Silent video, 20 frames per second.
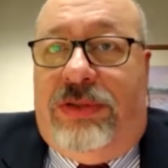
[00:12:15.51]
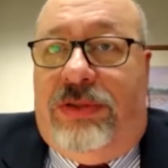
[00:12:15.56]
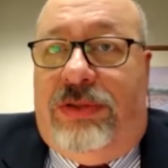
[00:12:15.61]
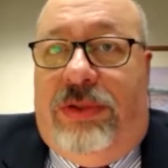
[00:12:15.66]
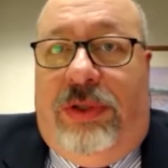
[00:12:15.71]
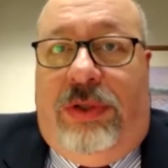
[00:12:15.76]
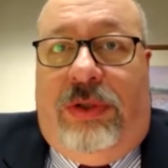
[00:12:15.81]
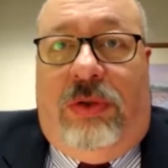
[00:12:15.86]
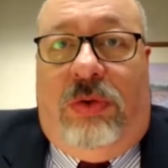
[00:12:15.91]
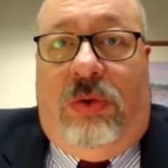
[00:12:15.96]
the
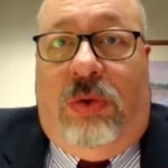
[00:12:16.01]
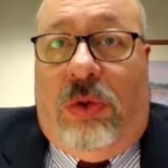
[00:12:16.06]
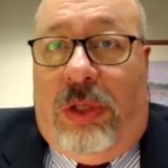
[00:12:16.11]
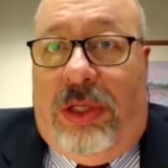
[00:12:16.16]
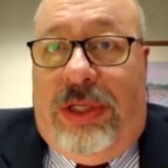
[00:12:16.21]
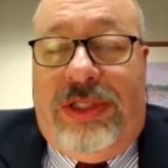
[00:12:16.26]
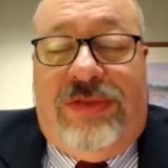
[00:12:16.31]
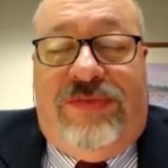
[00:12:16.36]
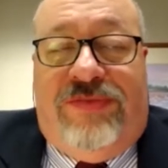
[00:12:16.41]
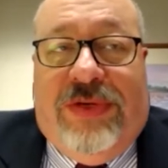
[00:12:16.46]
court
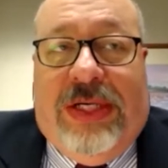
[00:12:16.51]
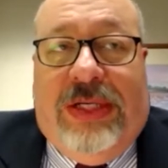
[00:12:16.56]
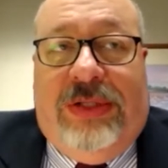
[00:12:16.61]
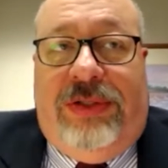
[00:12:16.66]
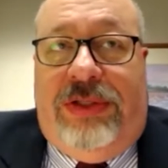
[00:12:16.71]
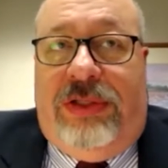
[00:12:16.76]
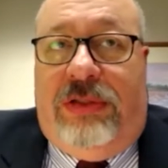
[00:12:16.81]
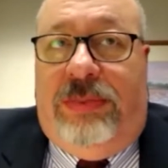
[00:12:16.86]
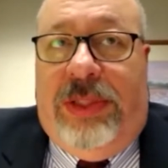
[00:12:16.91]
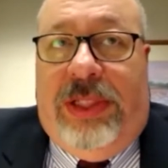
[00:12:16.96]
has found it
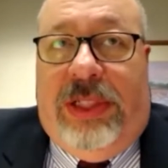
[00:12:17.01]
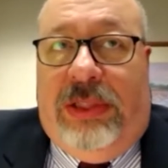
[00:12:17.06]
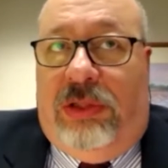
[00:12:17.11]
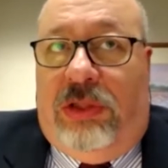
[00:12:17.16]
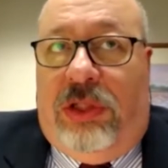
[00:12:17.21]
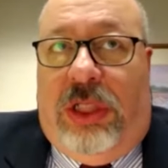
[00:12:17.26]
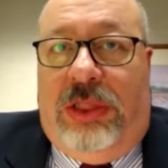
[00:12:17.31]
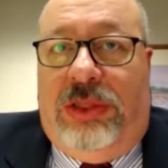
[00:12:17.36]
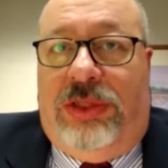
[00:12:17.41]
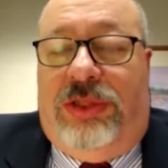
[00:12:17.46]
to be
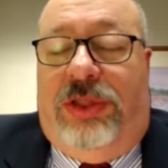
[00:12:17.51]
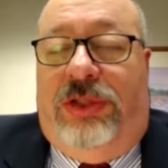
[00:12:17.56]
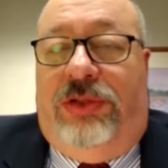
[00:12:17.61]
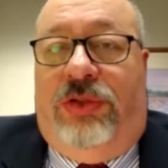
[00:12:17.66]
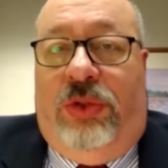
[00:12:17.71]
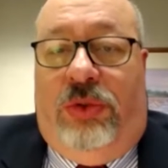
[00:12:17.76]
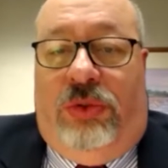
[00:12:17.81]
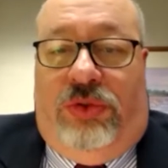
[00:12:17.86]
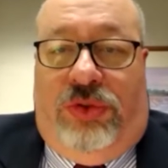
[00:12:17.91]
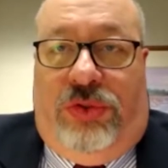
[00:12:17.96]

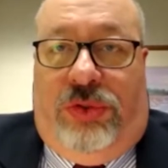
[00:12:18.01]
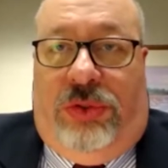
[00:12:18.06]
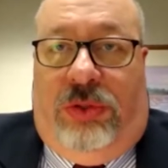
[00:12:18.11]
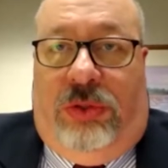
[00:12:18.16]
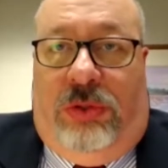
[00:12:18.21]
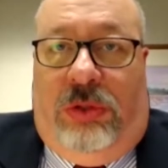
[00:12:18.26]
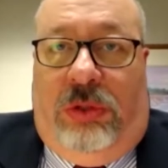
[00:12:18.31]
unconstitutional.